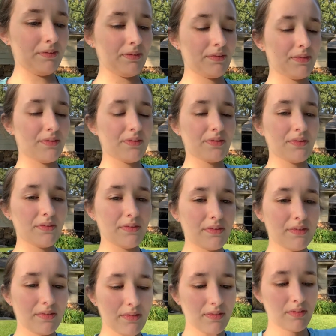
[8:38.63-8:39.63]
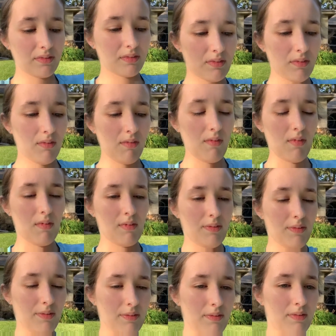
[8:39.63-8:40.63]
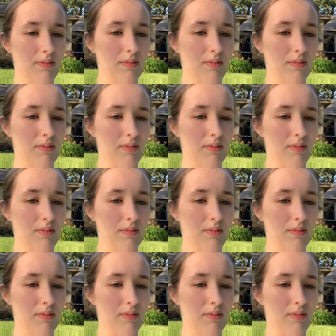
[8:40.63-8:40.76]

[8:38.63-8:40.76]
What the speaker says: No one is speaking in this clip.